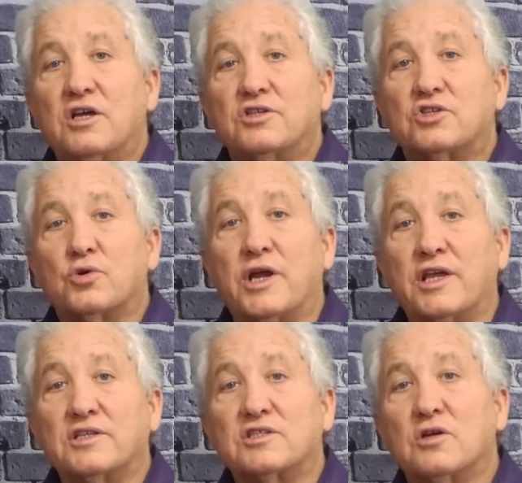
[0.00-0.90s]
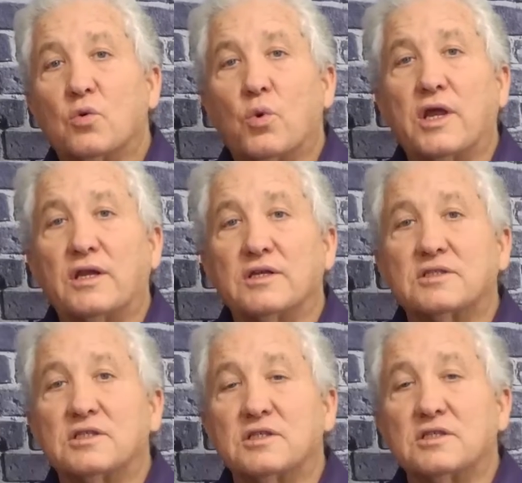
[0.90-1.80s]
strengths,
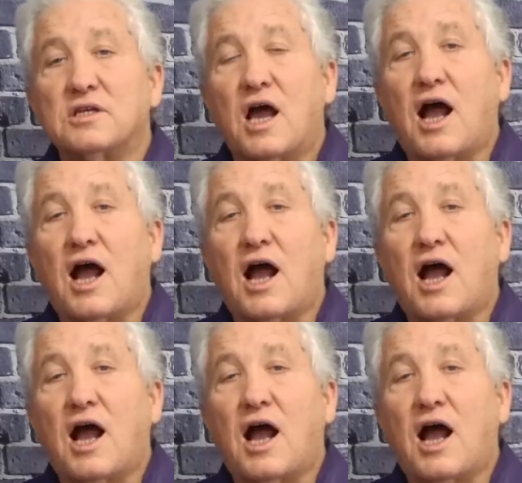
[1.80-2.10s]
weaknesses,